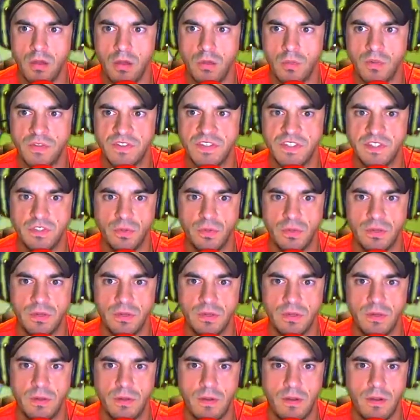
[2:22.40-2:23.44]
What's he
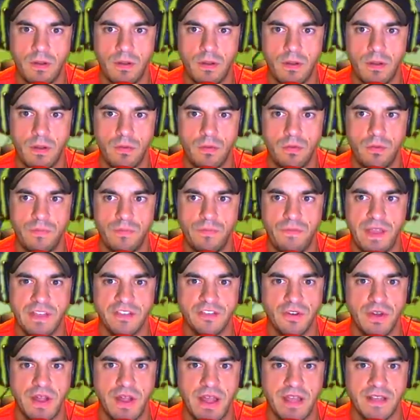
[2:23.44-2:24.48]
doing? Ooh,
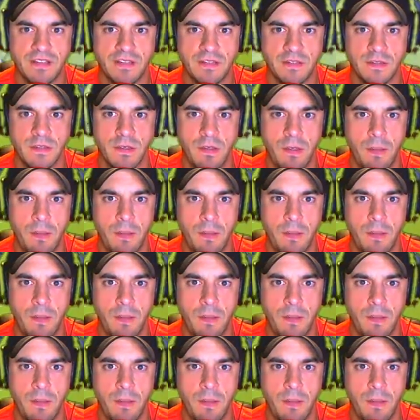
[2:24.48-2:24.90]
phaser eyes.